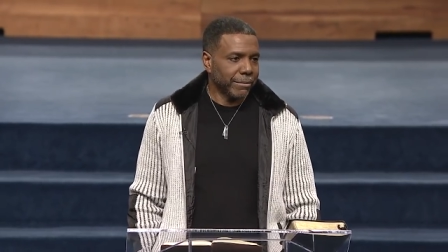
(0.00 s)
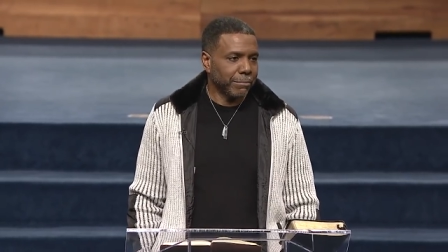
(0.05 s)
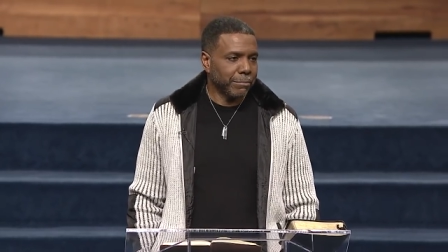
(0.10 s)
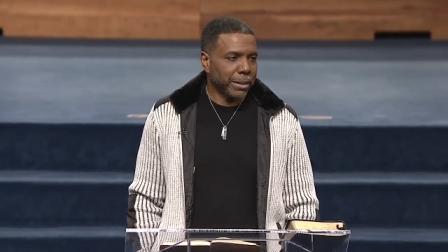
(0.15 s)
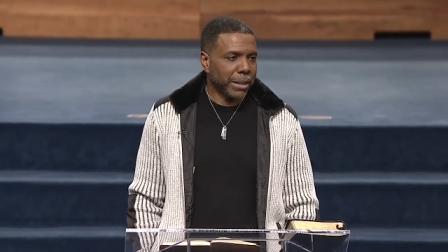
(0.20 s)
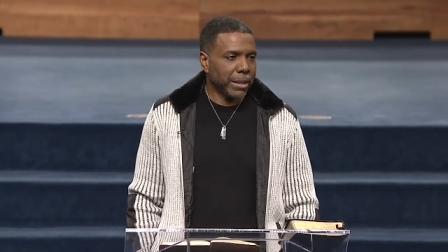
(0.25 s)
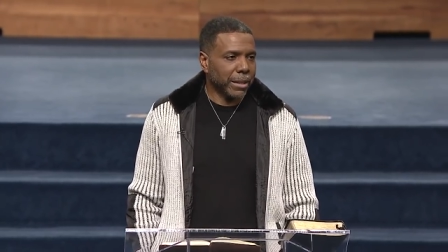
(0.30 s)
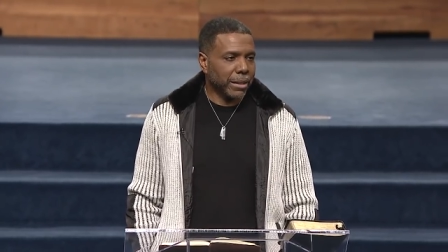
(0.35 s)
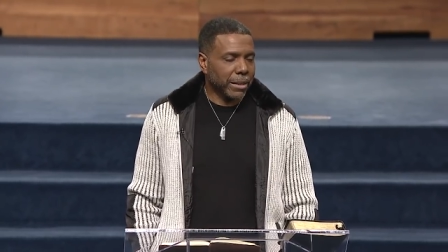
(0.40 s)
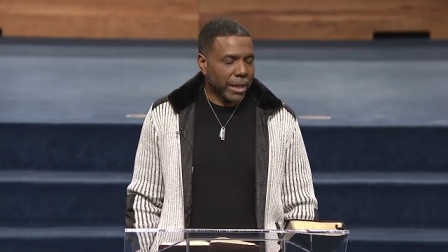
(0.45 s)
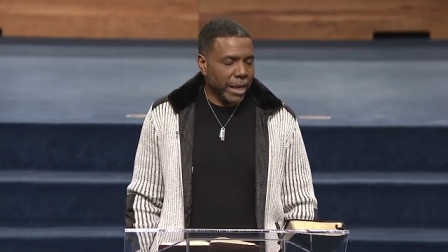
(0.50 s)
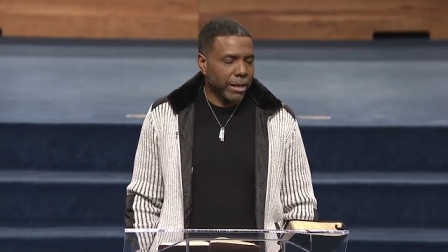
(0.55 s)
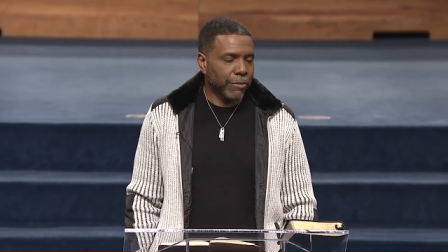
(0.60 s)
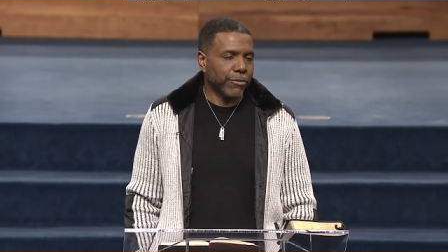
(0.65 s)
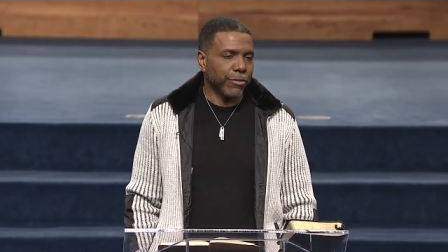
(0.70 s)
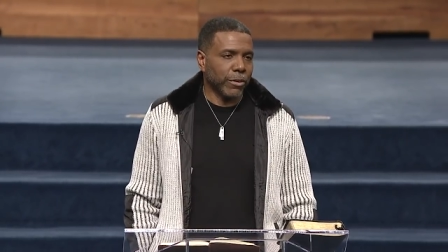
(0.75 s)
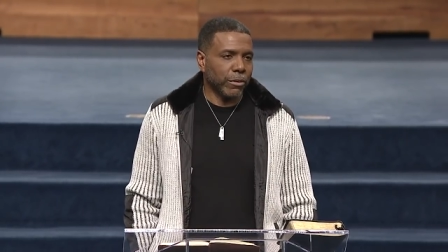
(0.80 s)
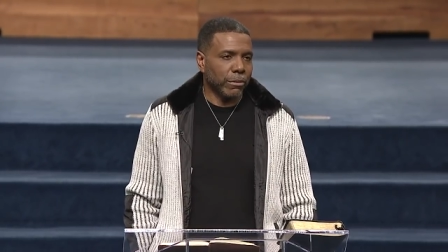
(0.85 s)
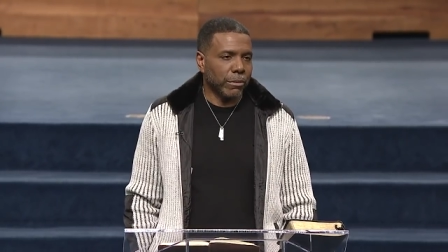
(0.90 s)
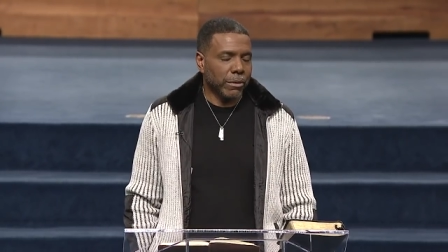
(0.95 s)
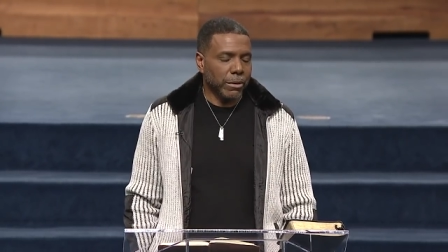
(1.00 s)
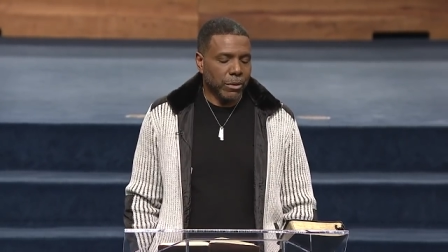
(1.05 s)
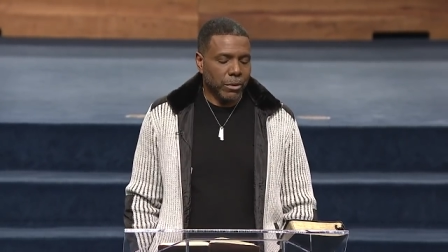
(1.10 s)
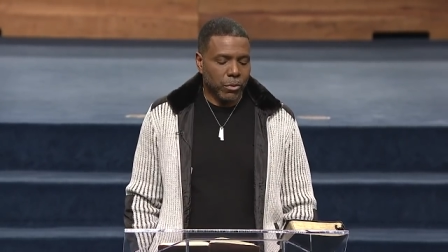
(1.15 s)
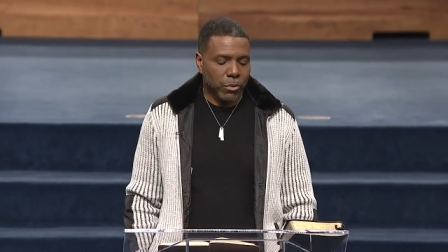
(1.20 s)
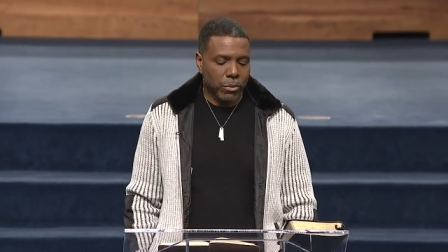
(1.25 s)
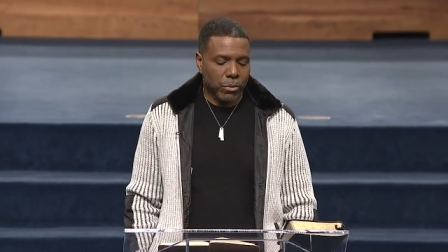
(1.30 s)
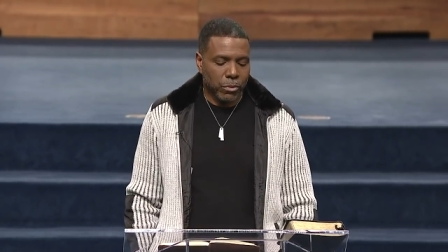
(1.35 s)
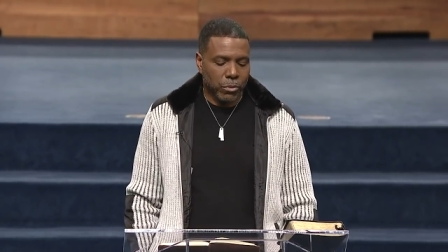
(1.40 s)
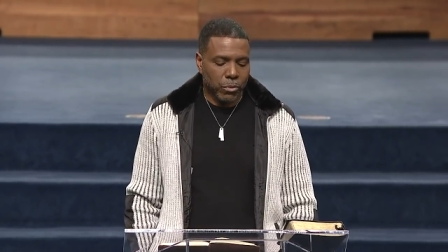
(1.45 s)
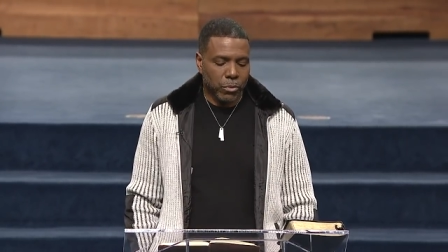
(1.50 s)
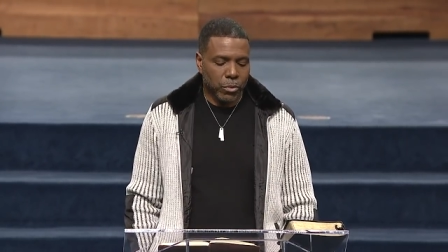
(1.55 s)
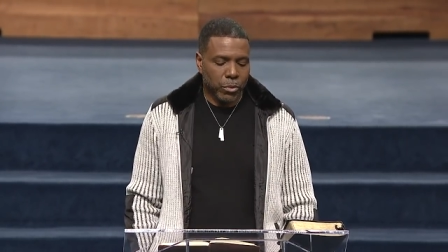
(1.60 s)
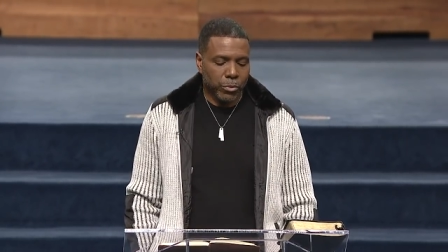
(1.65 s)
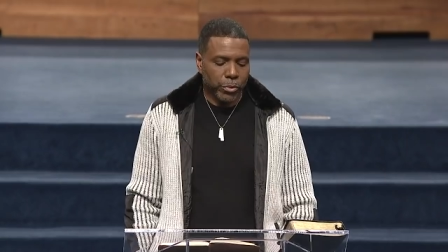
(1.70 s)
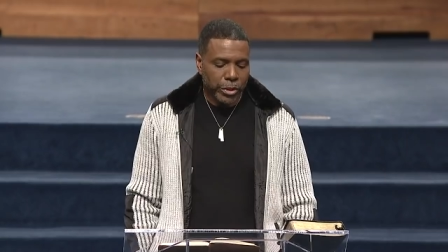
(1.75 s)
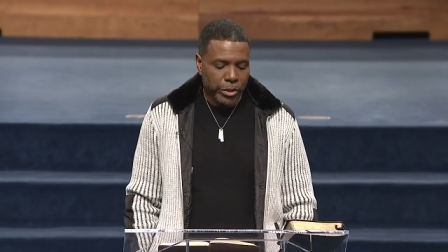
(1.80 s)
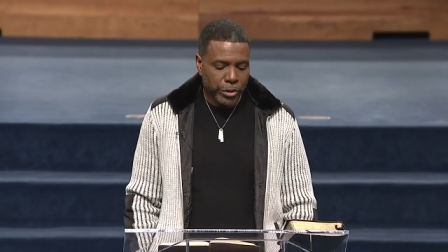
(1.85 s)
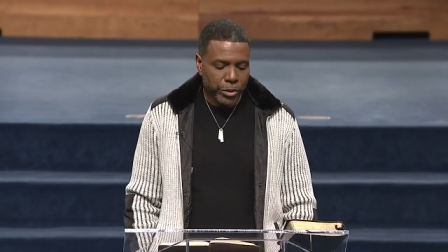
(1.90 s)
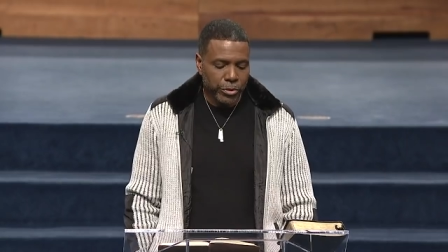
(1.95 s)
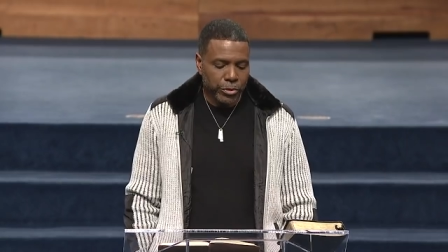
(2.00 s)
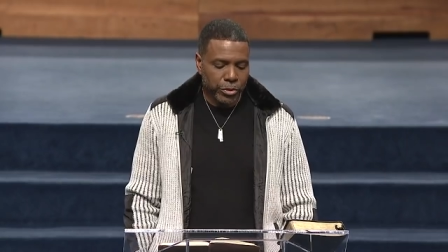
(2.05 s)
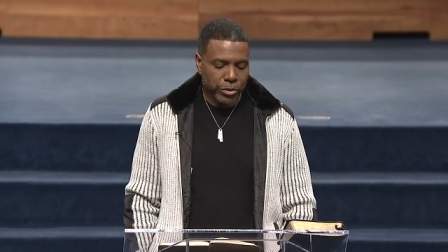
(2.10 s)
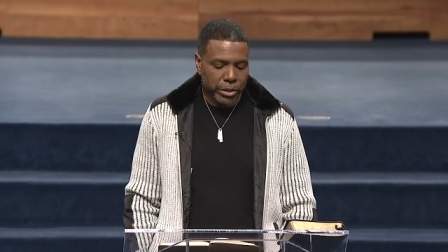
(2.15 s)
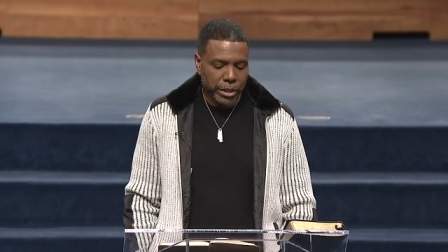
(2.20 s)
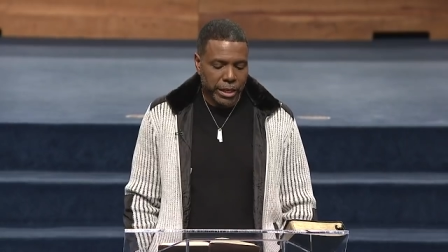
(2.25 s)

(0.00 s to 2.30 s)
Being thankful will reduce